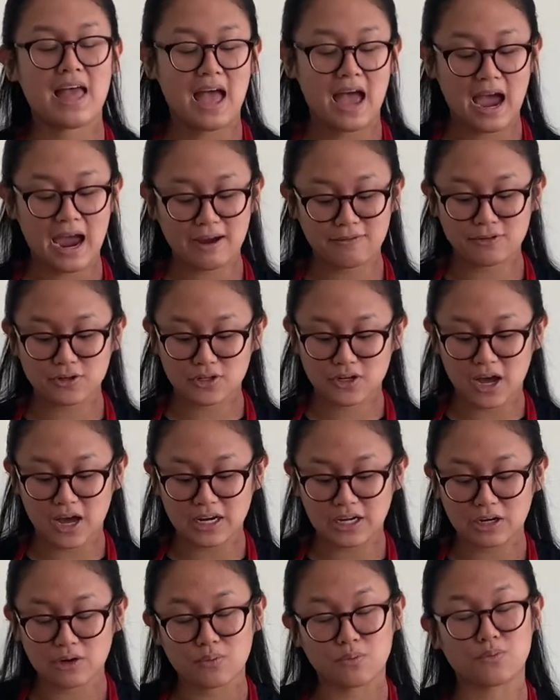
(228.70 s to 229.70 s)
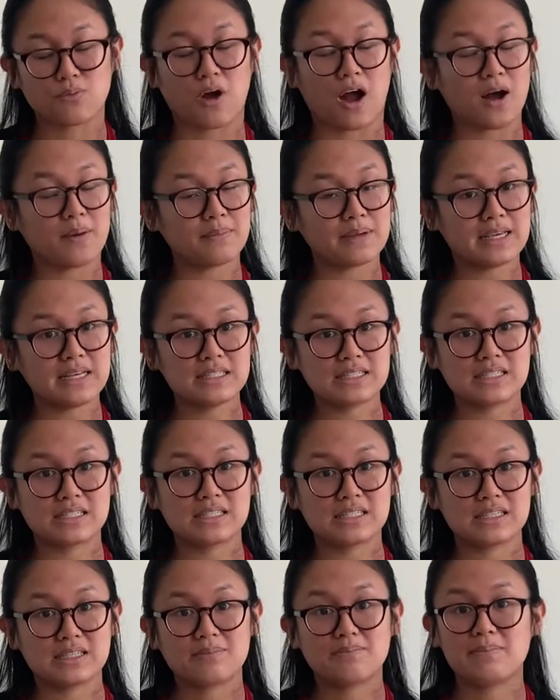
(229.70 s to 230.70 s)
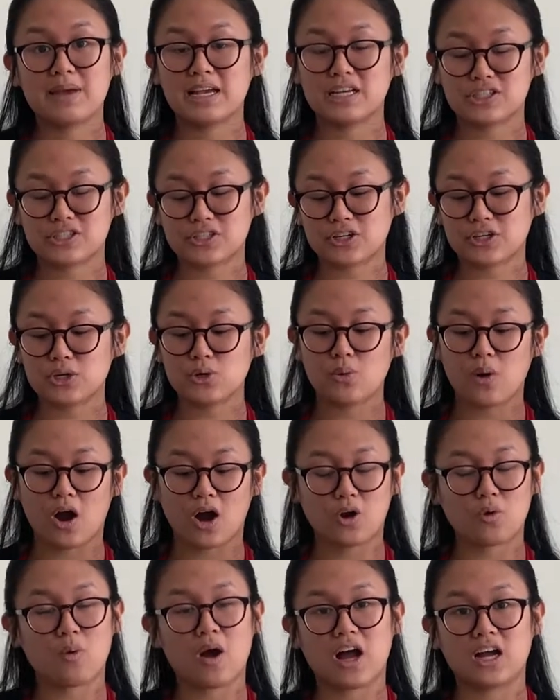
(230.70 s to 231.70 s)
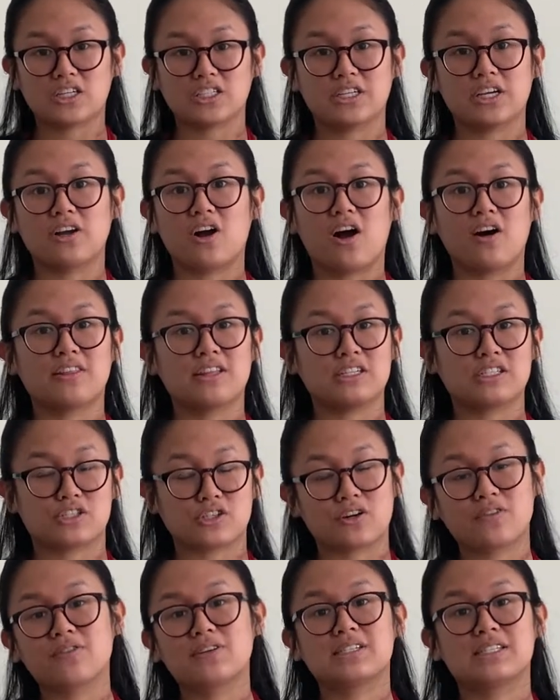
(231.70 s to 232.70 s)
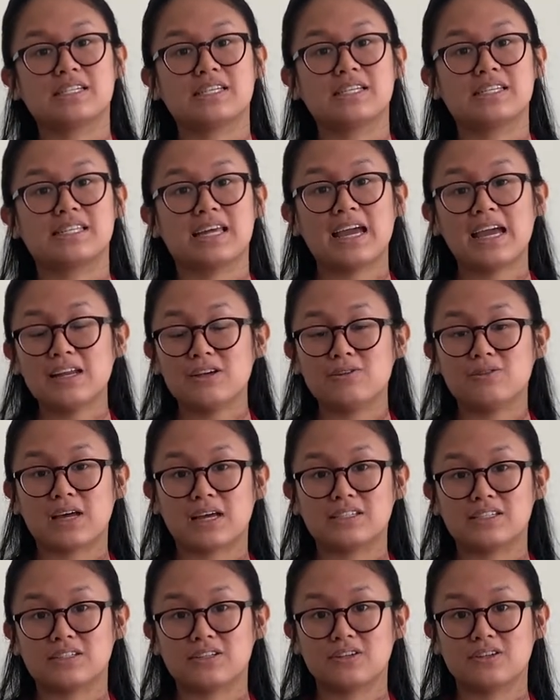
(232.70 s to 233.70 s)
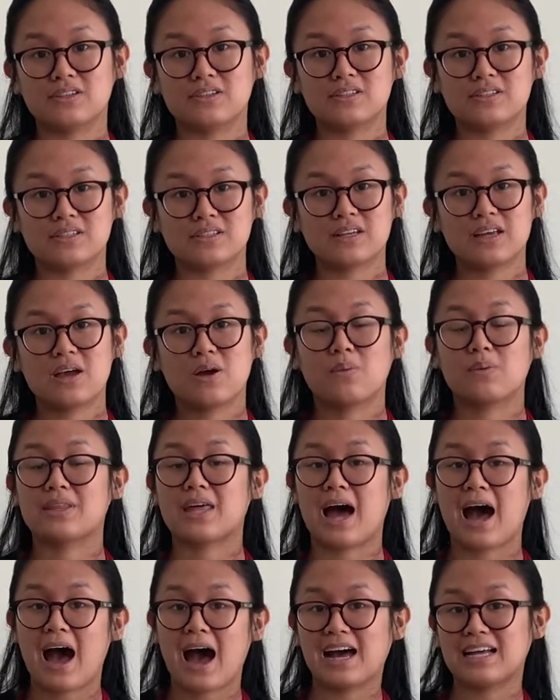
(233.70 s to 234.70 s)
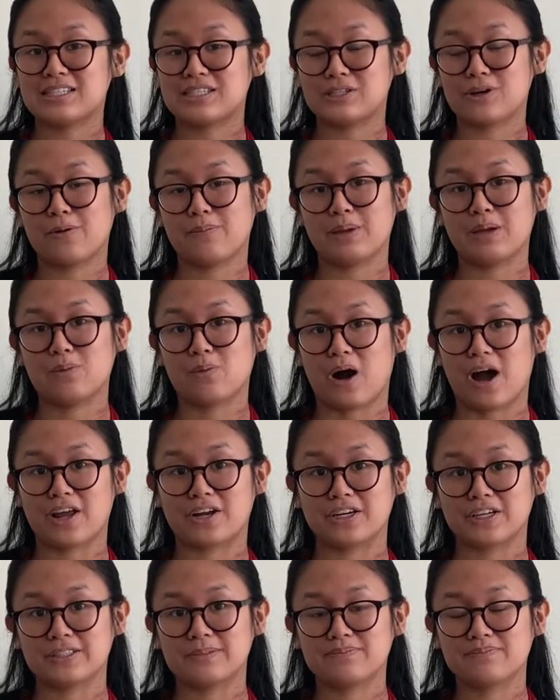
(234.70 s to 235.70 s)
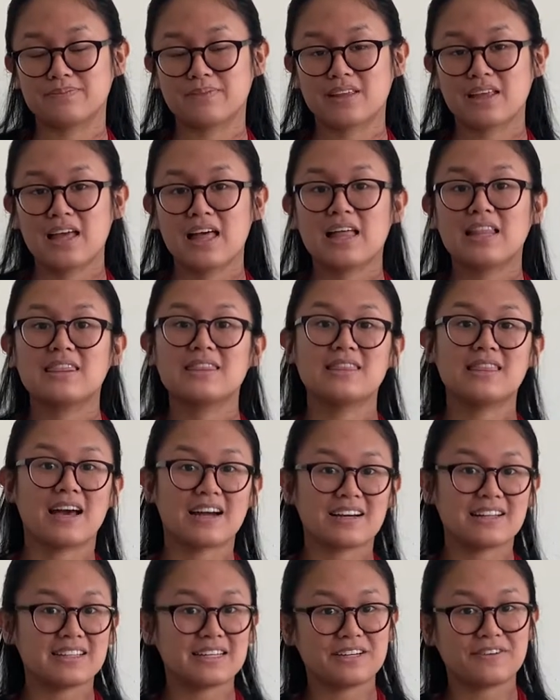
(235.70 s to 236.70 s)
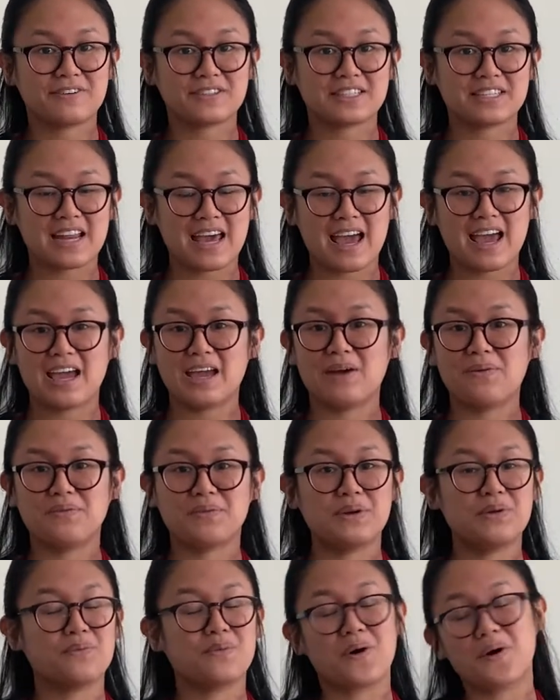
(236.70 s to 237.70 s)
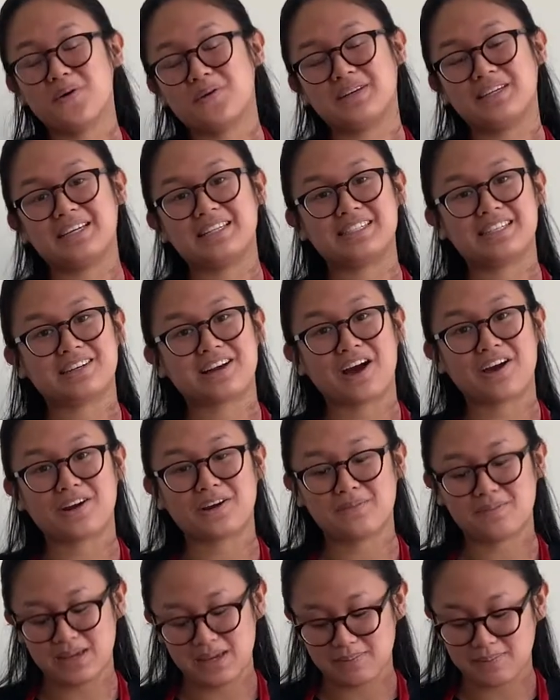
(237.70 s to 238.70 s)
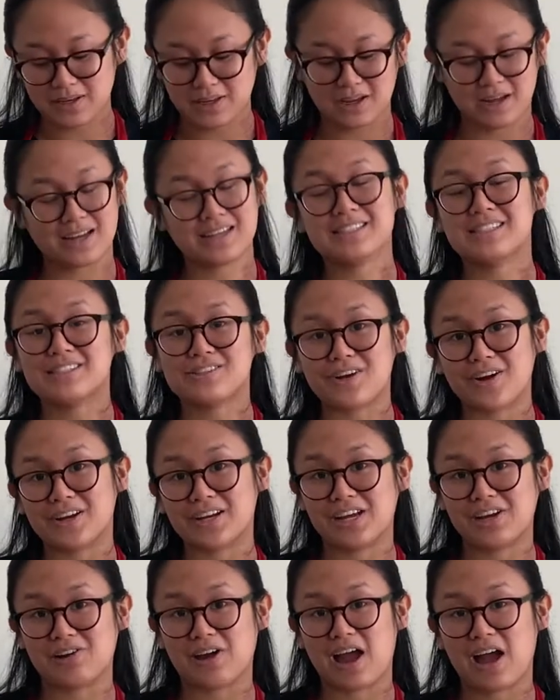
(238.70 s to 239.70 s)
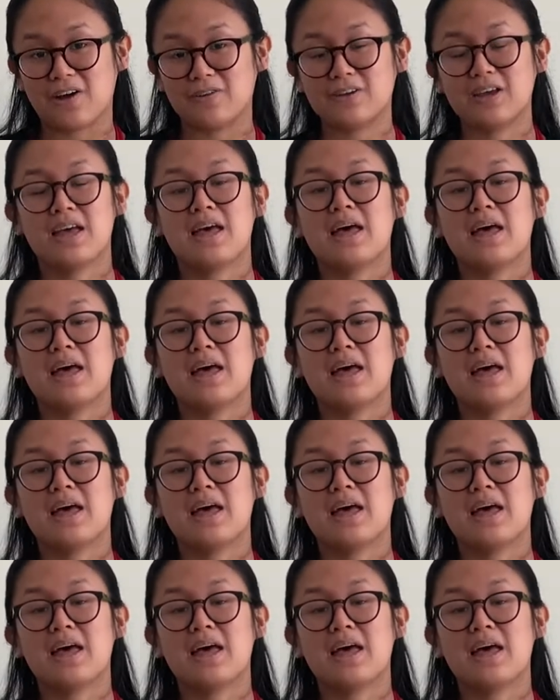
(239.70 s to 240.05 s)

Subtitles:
After cutting raw meat, make sure you are washing all these surfaces and utensils with hot soapy water. Luckily for today, we won't need to cut our meat because it's already ground,